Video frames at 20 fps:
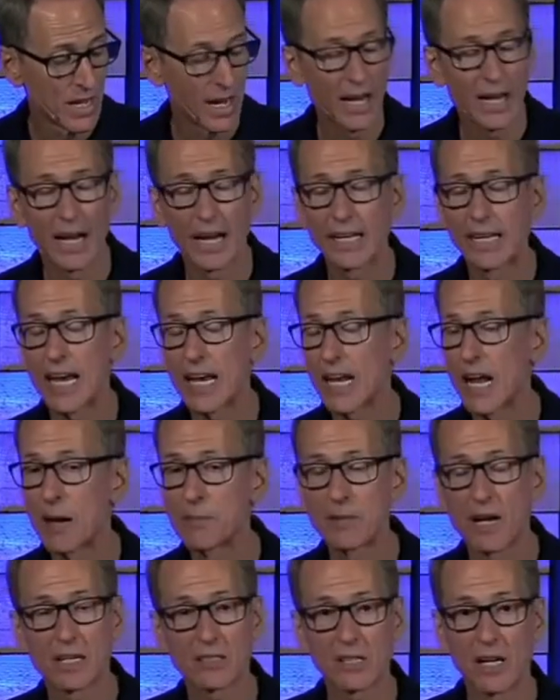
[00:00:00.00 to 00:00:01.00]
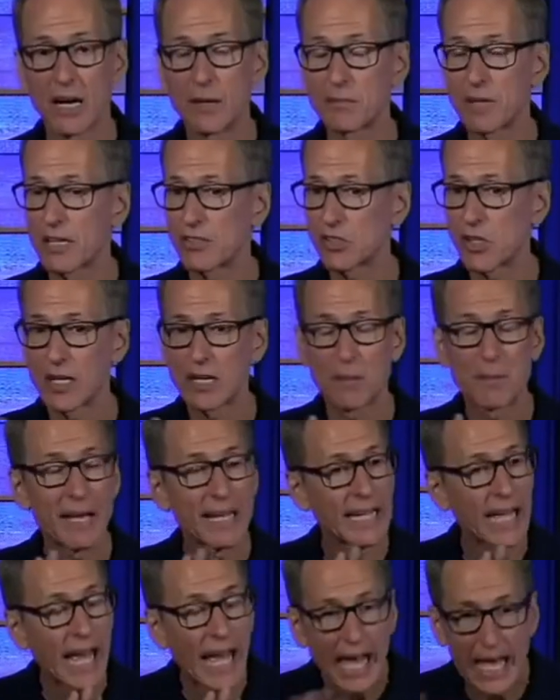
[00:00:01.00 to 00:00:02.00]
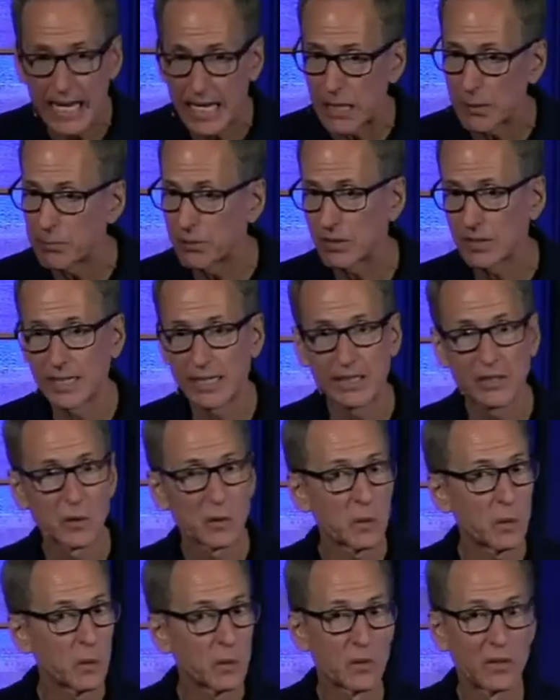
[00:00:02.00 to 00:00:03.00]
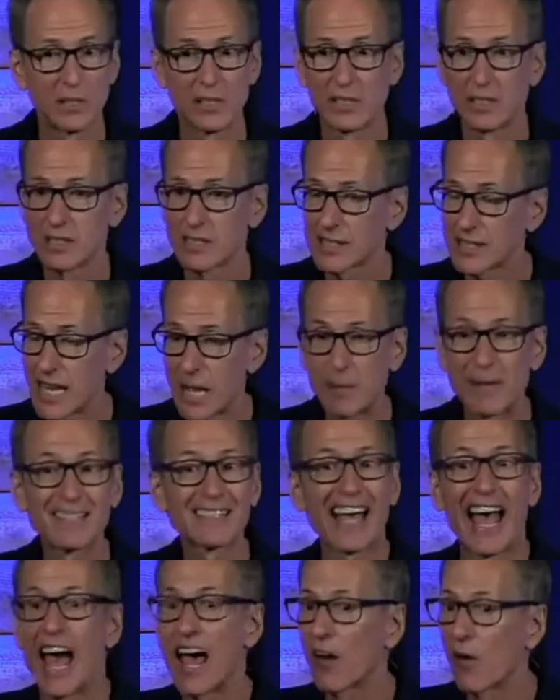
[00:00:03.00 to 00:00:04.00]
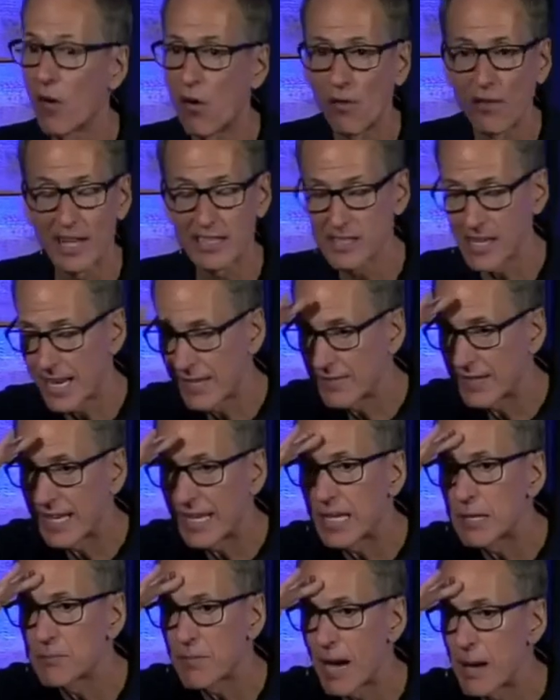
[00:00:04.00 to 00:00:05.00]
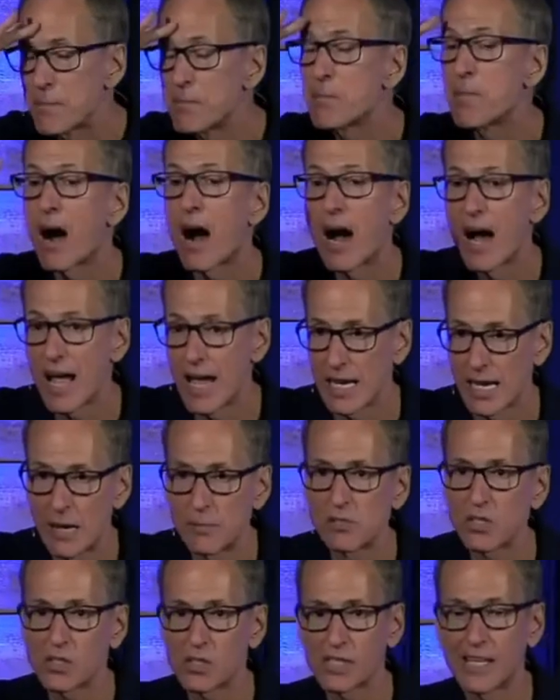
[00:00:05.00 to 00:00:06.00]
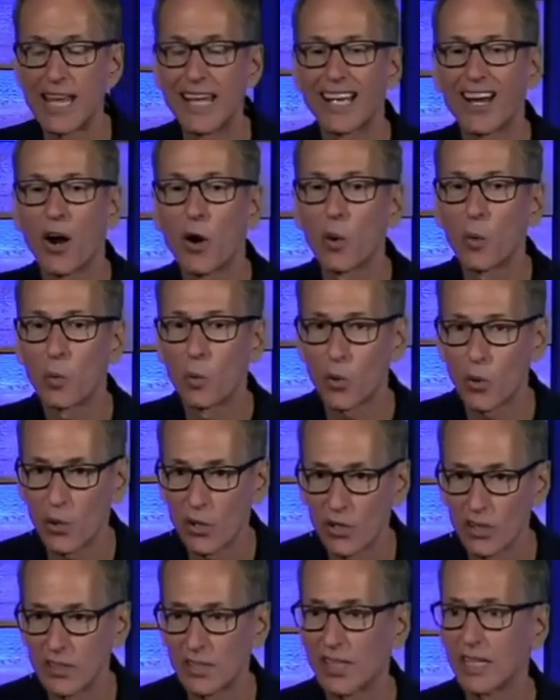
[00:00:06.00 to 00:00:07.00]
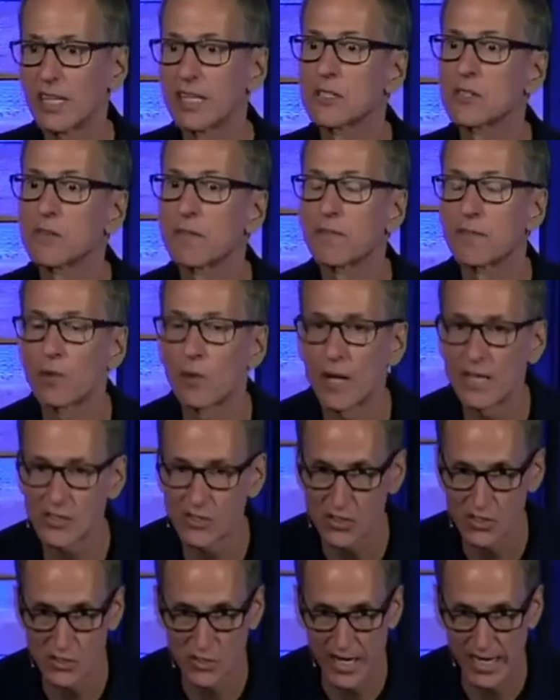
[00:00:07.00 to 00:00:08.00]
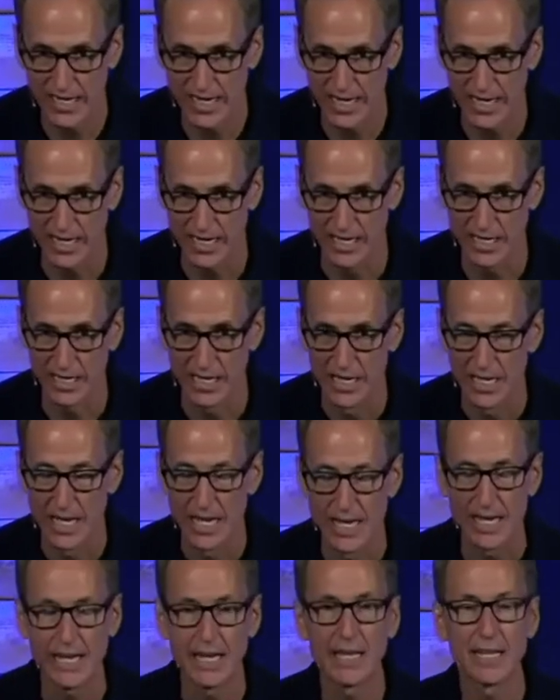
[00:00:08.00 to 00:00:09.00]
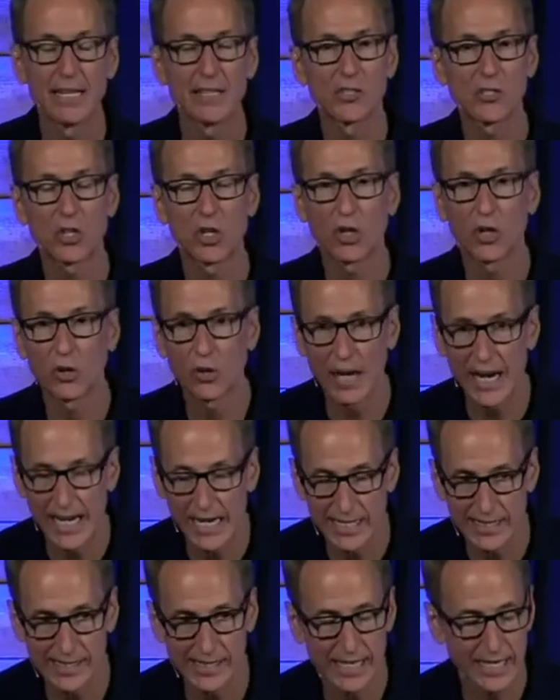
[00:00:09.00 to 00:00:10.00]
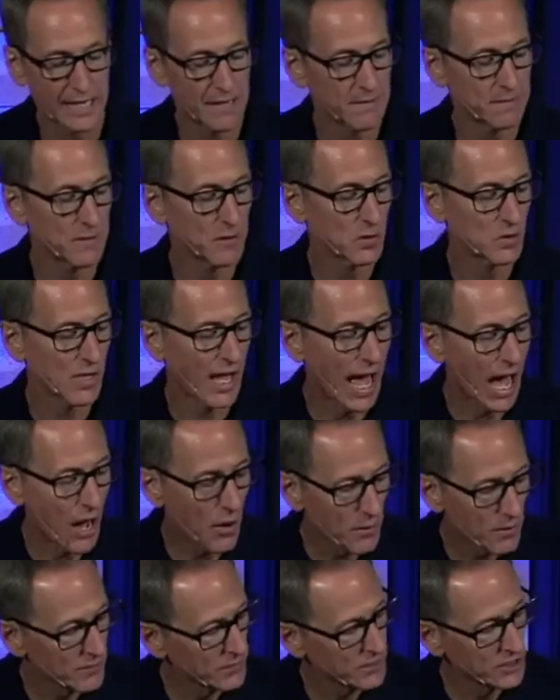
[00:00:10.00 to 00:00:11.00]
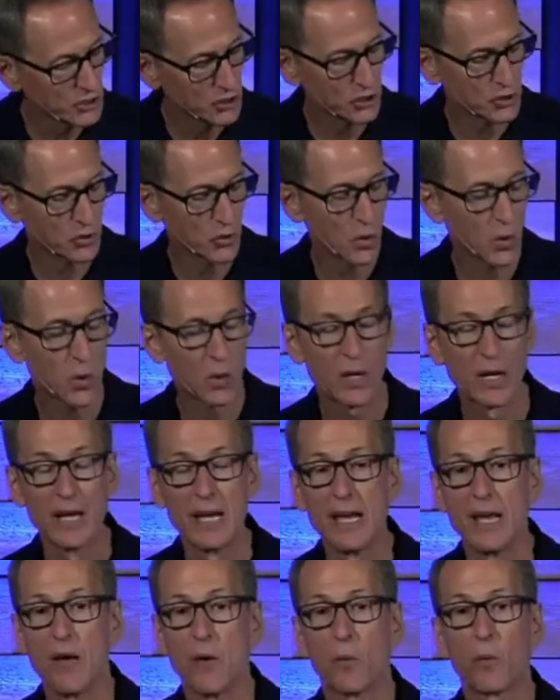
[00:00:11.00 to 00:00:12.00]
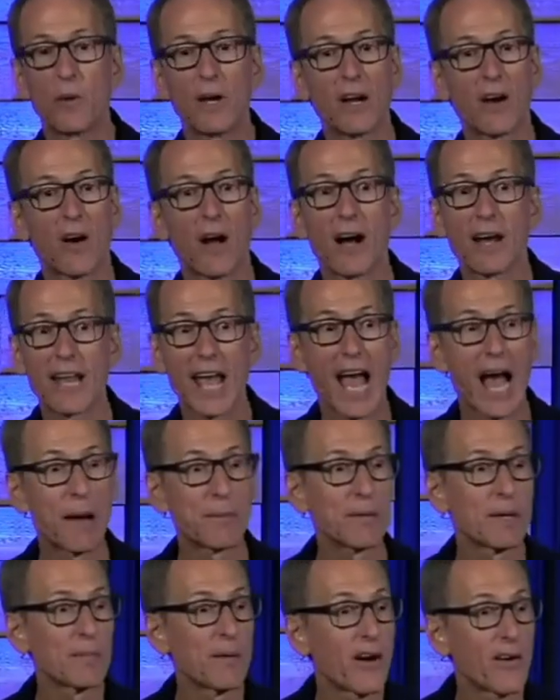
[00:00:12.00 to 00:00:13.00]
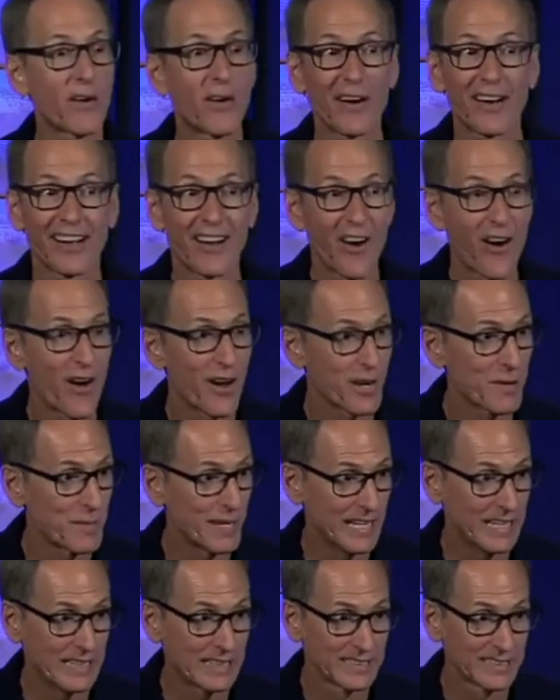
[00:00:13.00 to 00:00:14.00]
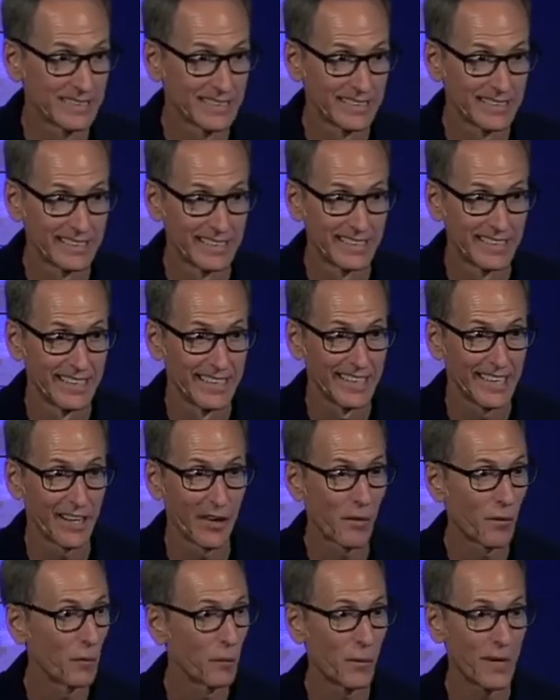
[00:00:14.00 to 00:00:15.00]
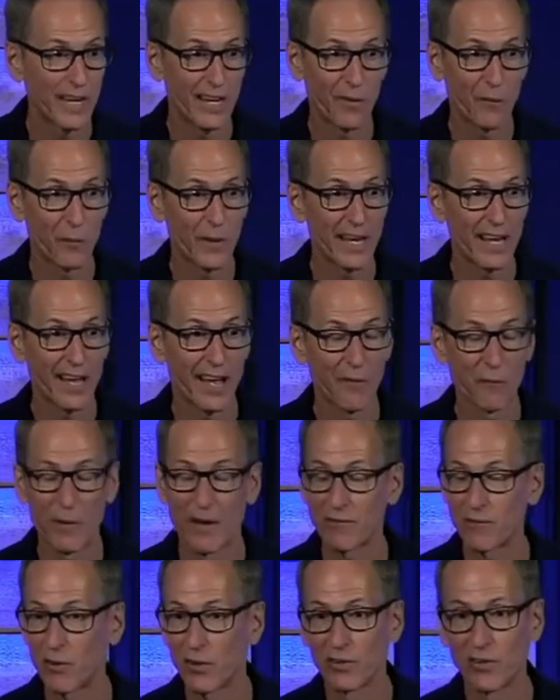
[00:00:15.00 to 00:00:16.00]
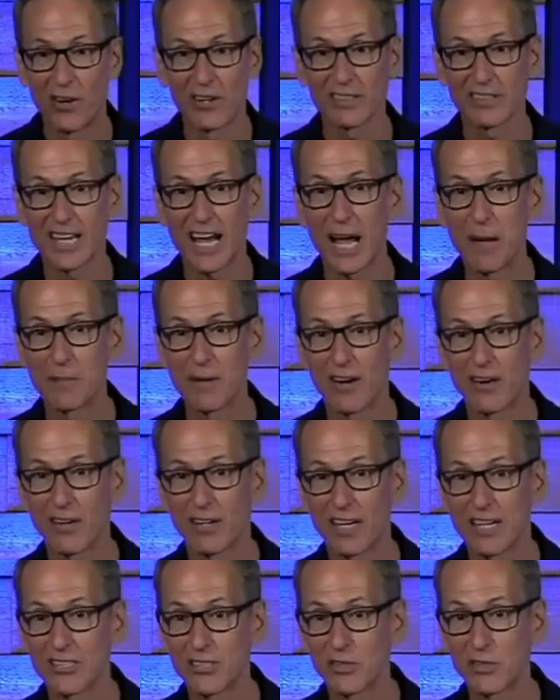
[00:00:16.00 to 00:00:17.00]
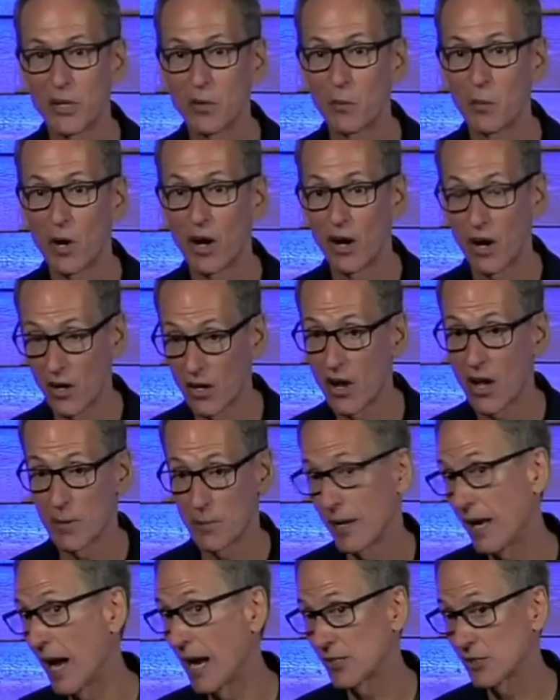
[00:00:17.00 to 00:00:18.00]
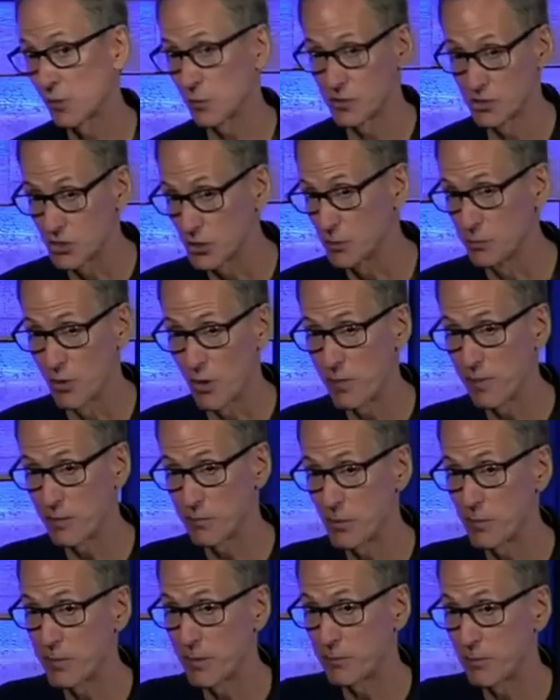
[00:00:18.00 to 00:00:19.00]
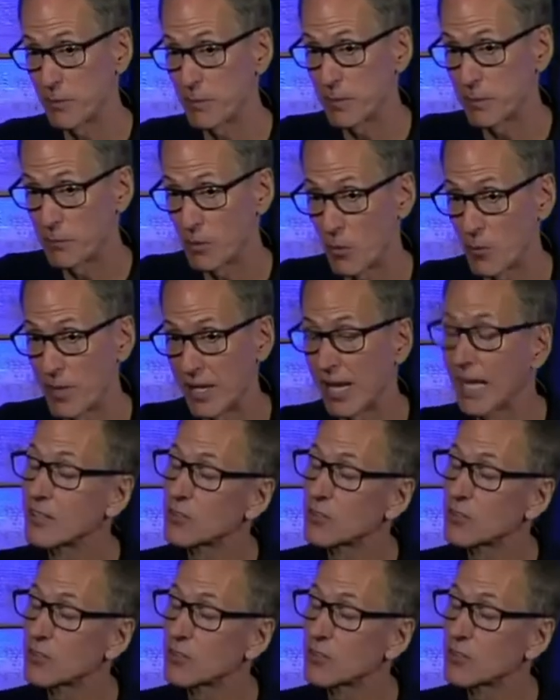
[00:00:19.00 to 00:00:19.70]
Again, I'm not trying to make any political statements at all. That's not even in my mind. I'm just saying our world is frustrating. It is crazy. It feels out of control. We are unhappy about our economy. We went for a long time in our country where our economy actually was just booming, booming, booming, booming.